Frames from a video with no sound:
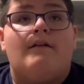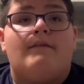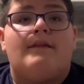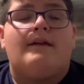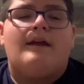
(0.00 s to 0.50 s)

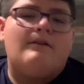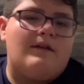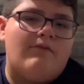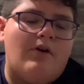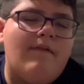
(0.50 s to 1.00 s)
Like, I don't
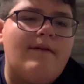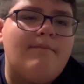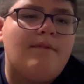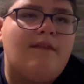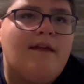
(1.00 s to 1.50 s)
have all of
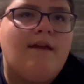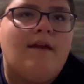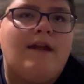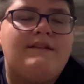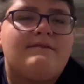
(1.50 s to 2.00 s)
them, but like
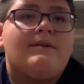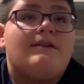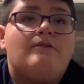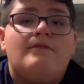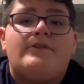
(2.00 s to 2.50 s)
anytime I get
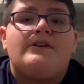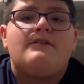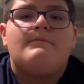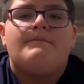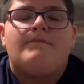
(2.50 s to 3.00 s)
a new
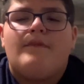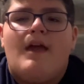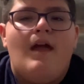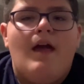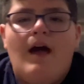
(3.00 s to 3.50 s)
volume,
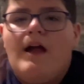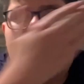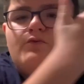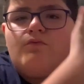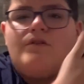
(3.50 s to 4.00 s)
I
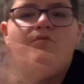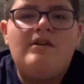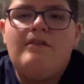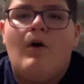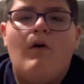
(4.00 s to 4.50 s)
should
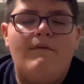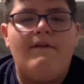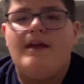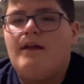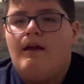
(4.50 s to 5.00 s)
reread the whole
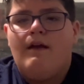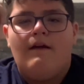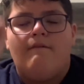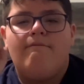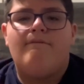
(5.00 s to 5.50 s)
thing,
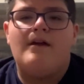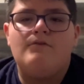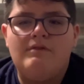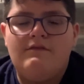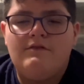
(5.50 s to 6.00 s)

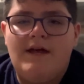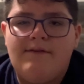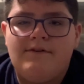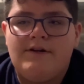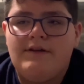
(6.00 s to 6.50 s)
then read through that
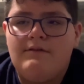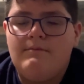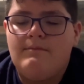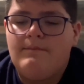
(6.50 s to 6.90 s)
volume.